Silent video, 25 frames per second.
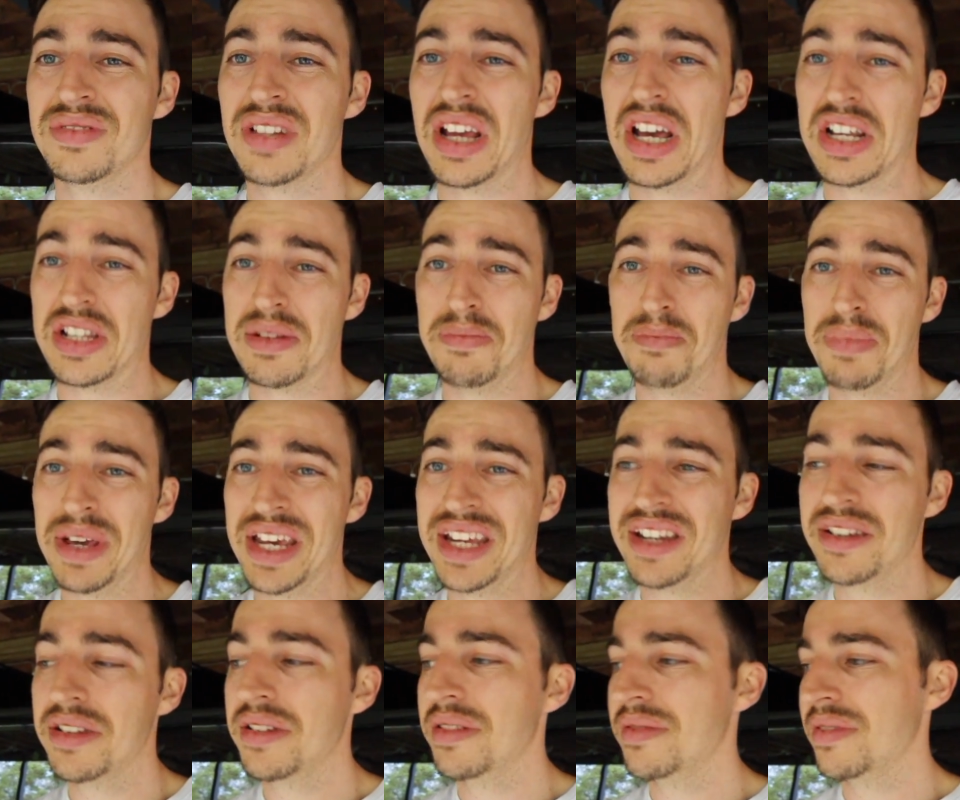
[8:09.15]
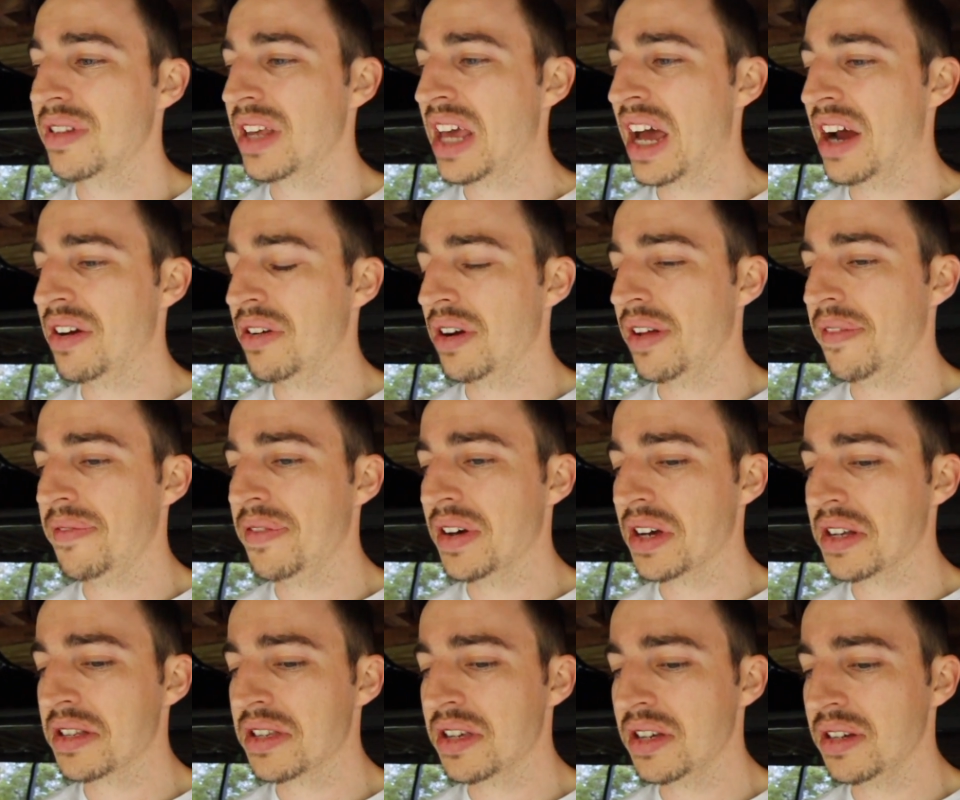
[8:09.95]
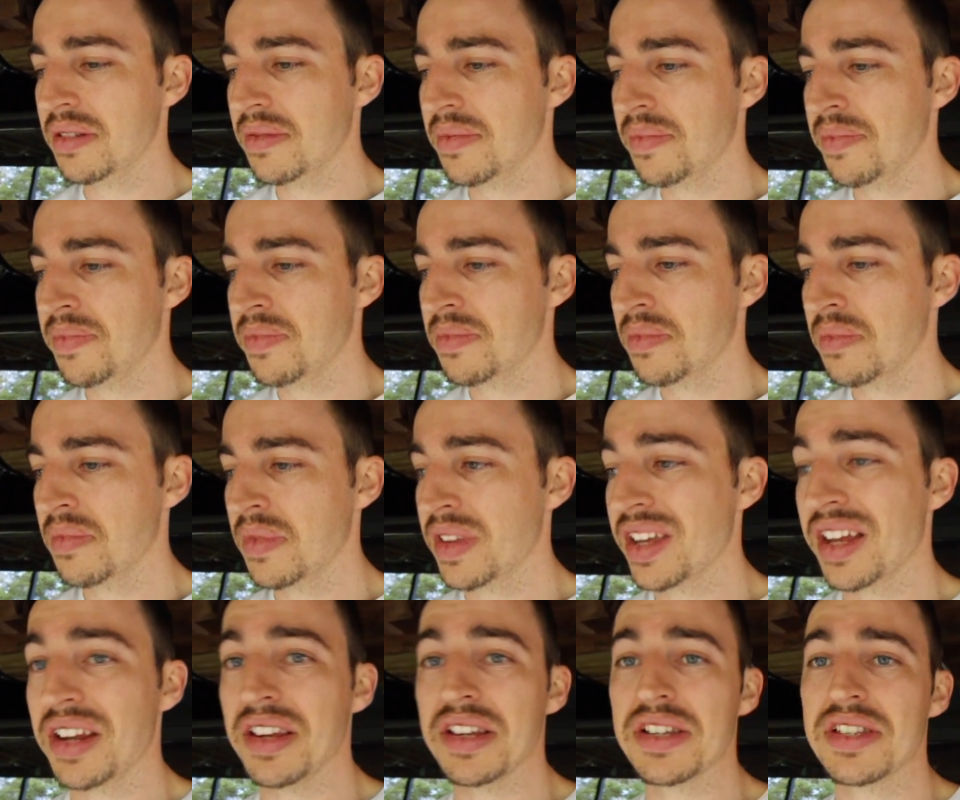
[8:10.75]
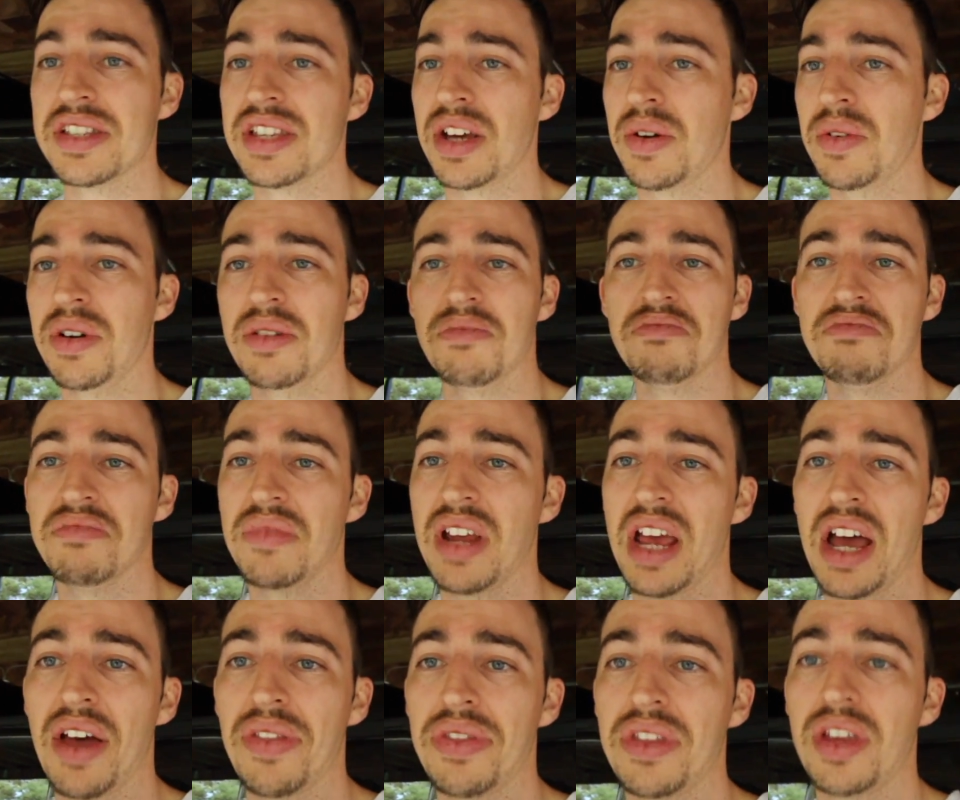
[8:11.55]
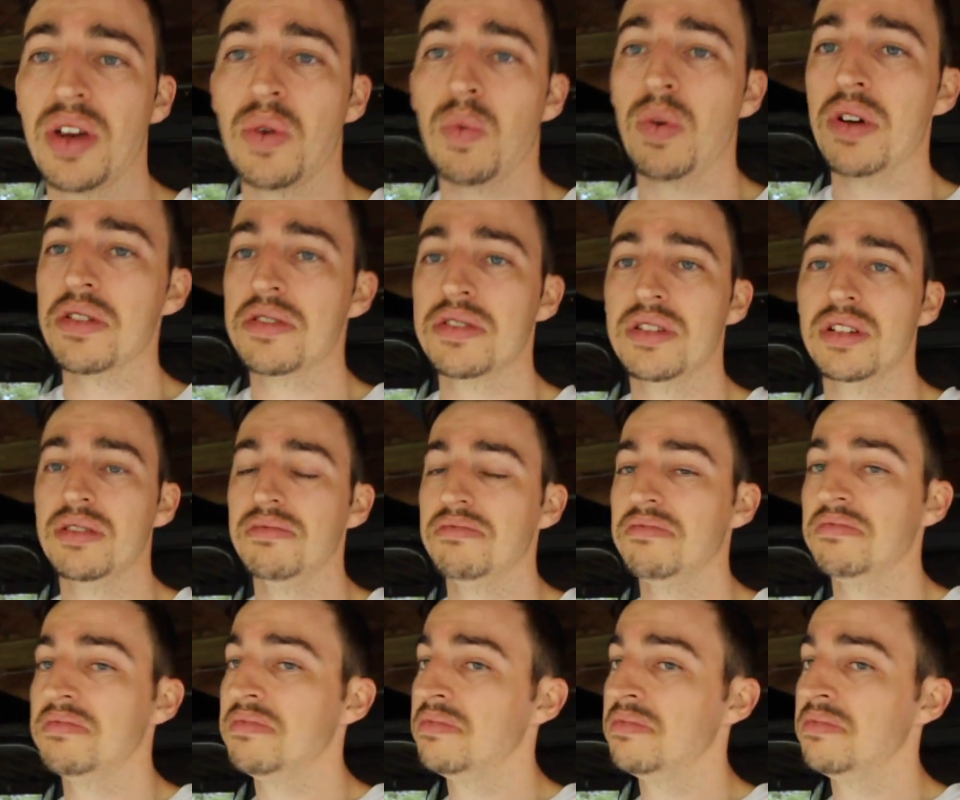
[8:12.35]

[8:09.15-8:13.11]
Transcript: It's bent, can't really fix it unless someone out there wants it.